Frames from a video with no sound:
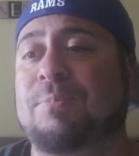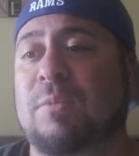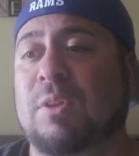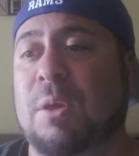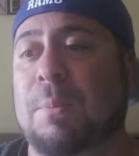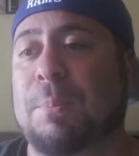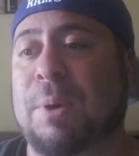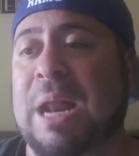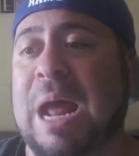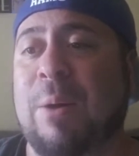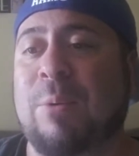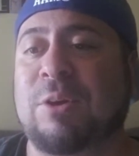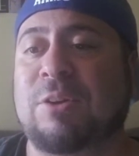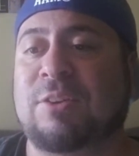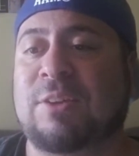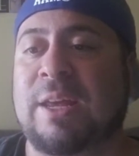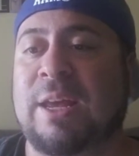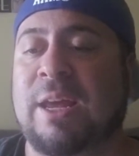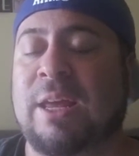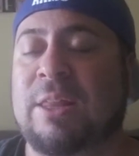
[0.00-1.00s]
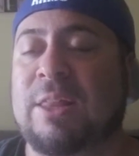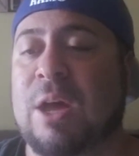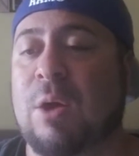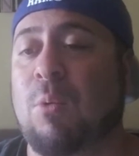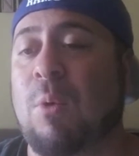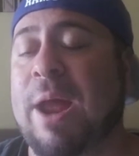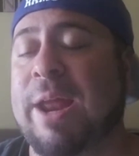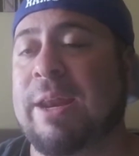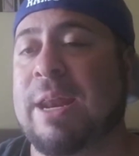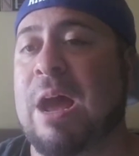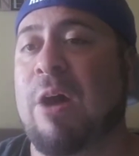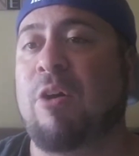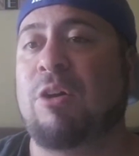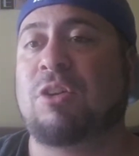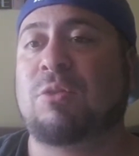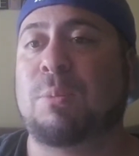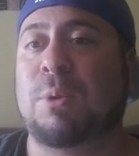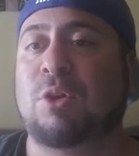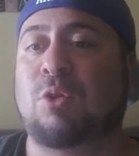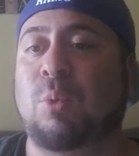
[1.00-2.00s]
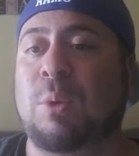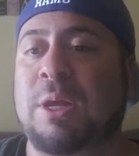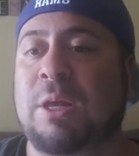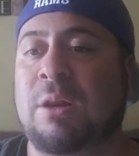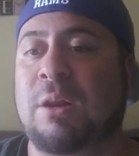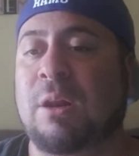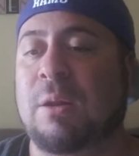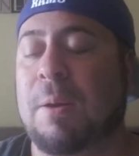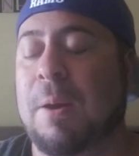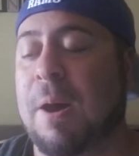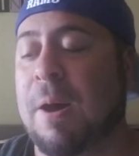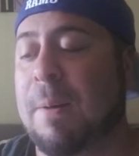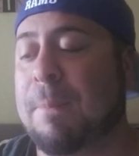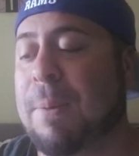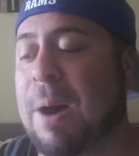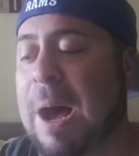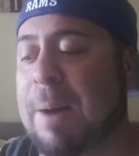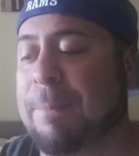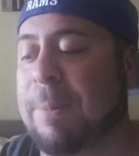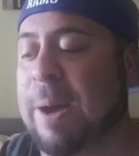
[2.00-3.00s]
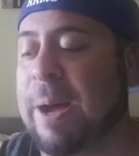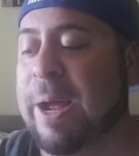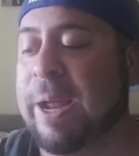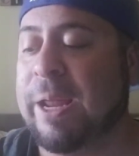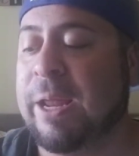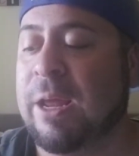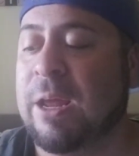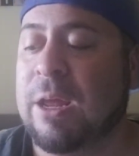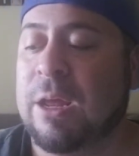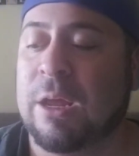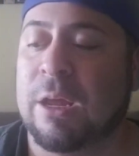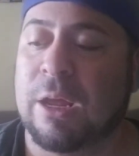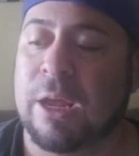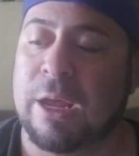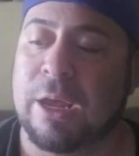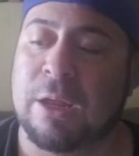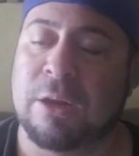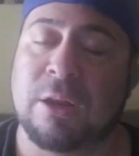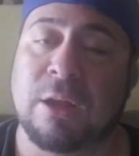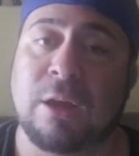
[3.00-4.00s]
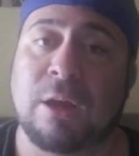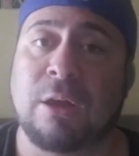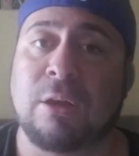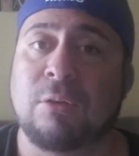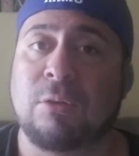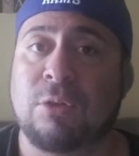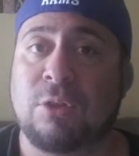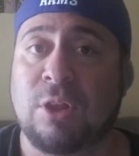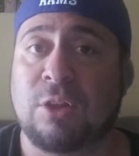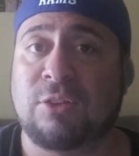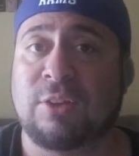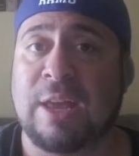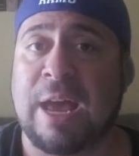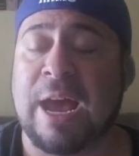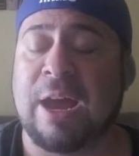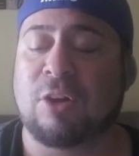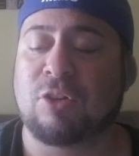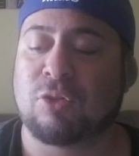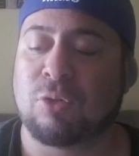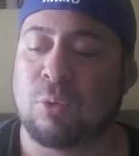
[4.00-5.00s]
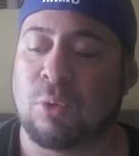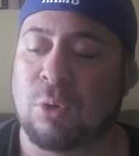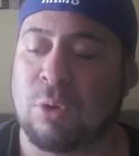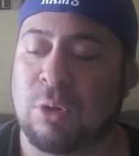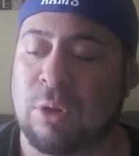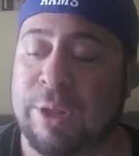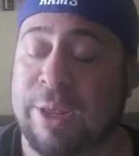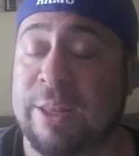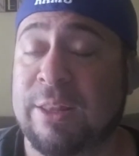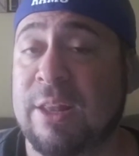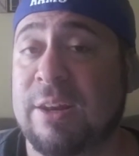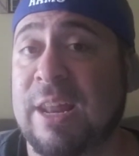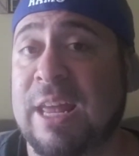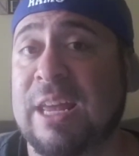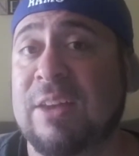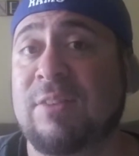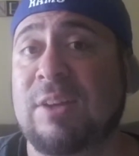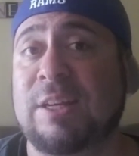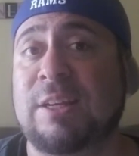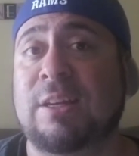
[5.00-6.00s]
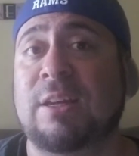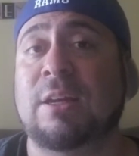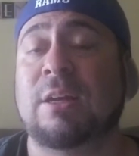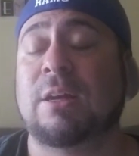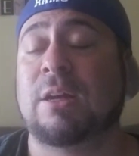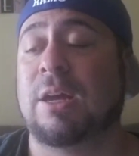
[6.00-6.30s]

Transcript: but I would say that right now it's between Popeye and this actual In the Navy,